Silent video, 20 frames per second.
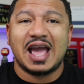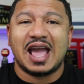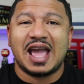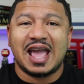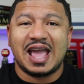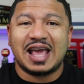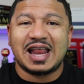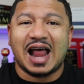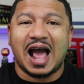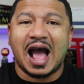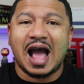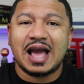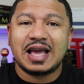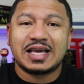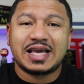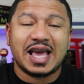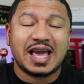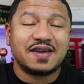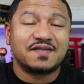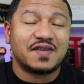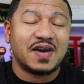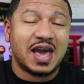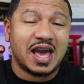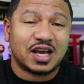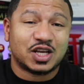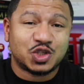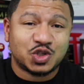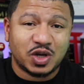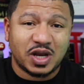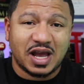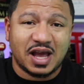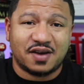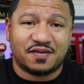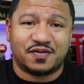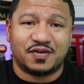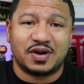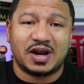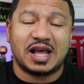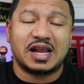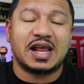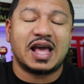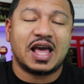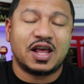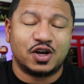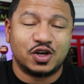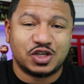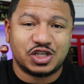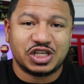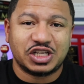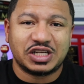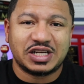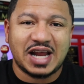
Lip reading: and I gave extra effort and energy.